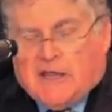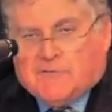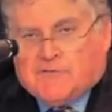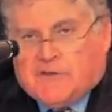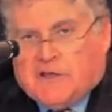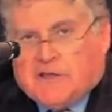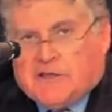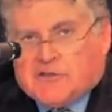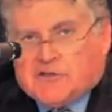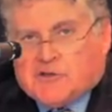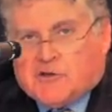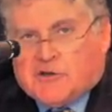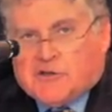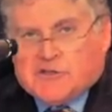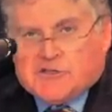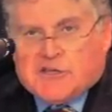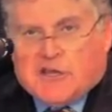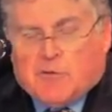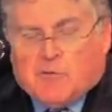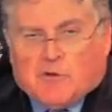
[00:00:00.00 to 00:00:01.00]
If Nick is going
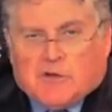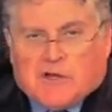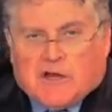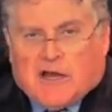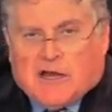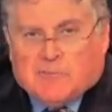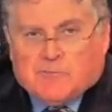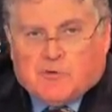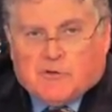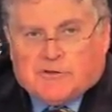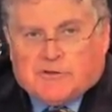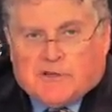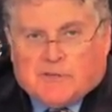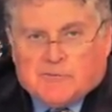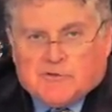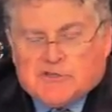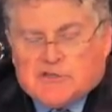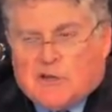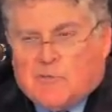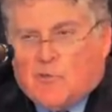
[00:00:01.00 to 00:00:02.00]
to say, well, God put
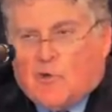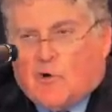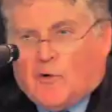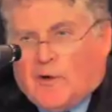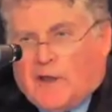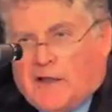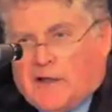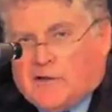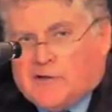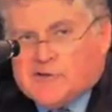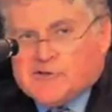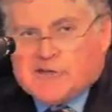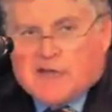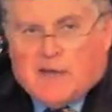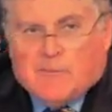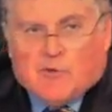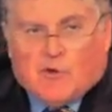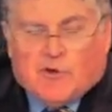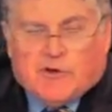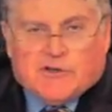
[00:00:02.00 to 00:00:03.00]
them somewhere else,
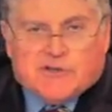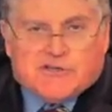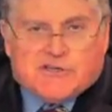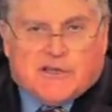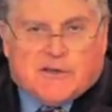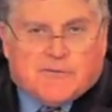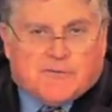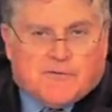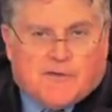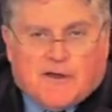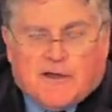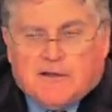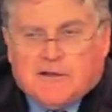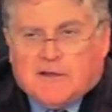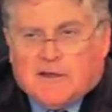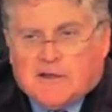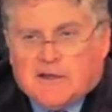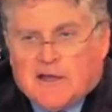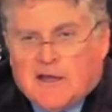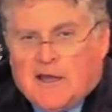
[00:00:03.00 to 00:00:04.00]
I'm going to say,
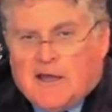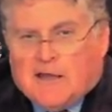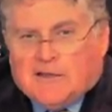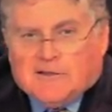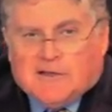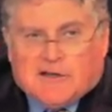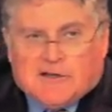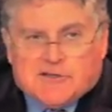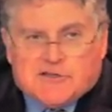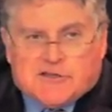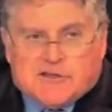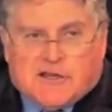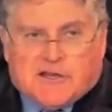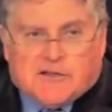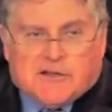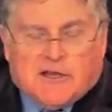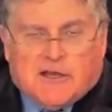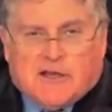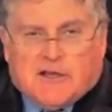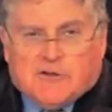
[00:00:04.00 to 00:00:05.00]
fine, Nick, let us
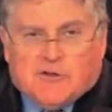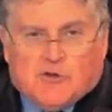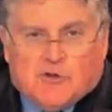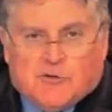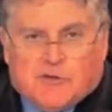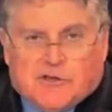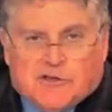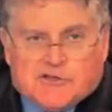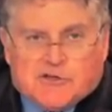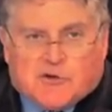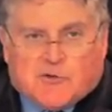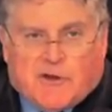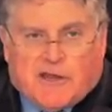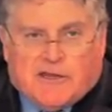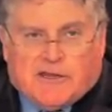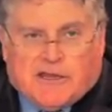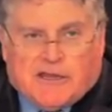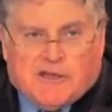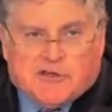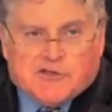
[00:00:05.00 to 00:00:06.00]
then do this
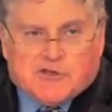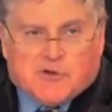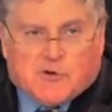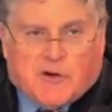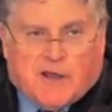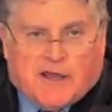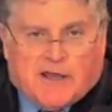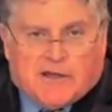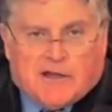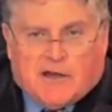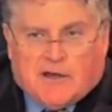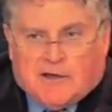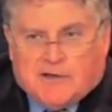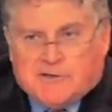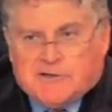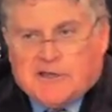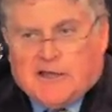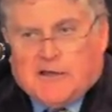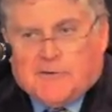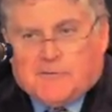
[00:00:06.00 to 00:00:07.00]
great Easter egg
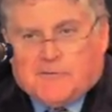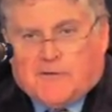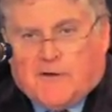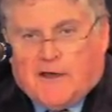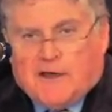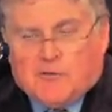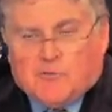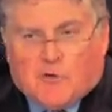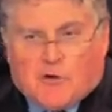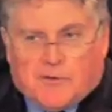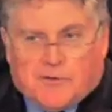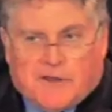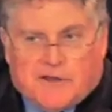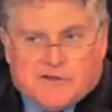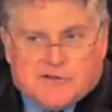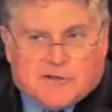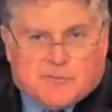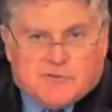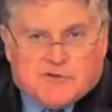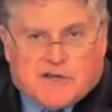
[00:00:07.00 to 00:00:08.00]
hunt and find where
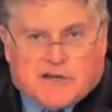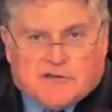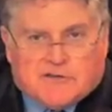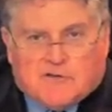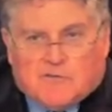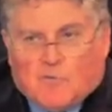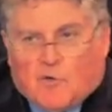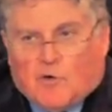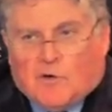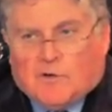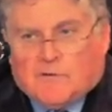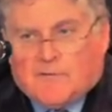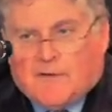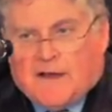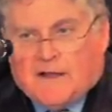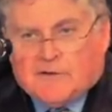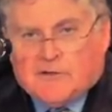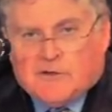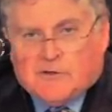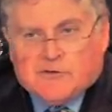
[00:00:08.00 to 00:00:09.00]
these objective moral
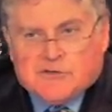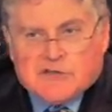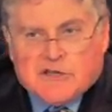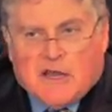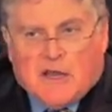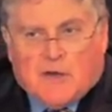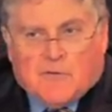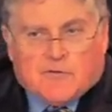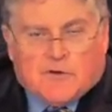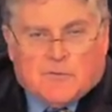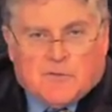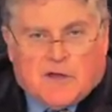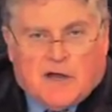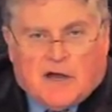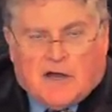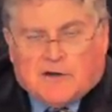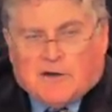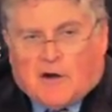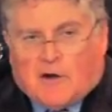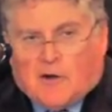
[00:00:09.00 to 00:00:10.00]
values from
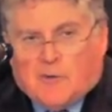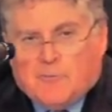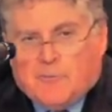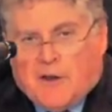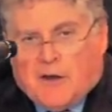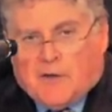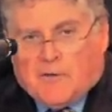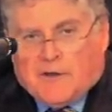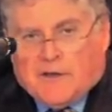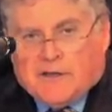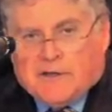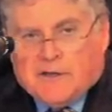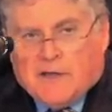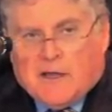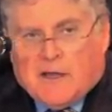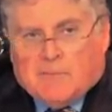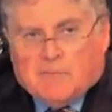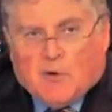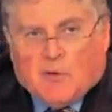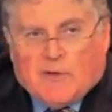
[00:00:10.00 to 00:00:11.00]
God are
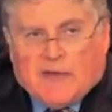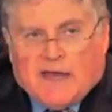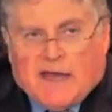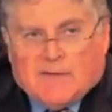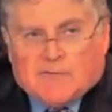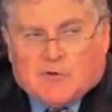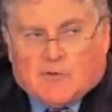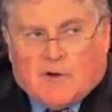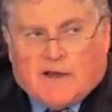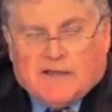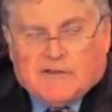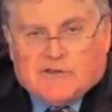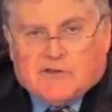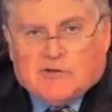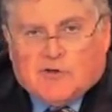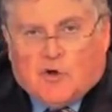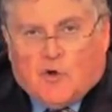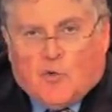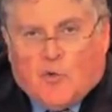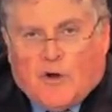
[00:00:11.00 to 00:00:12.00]
buried, but we have a right
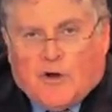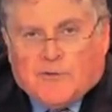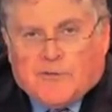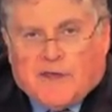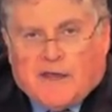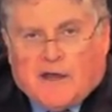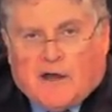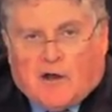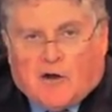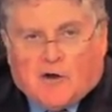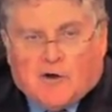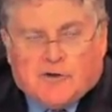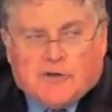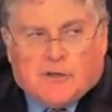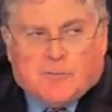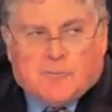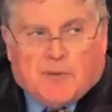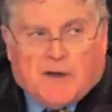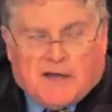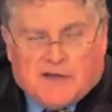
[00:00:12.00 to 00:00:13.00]
to know where they are
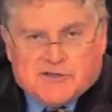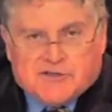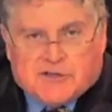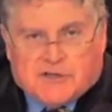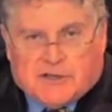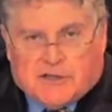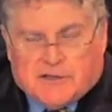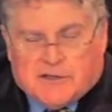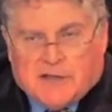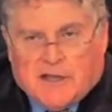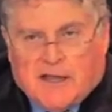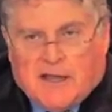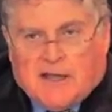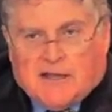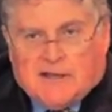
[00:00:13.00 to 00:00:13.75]
deposited.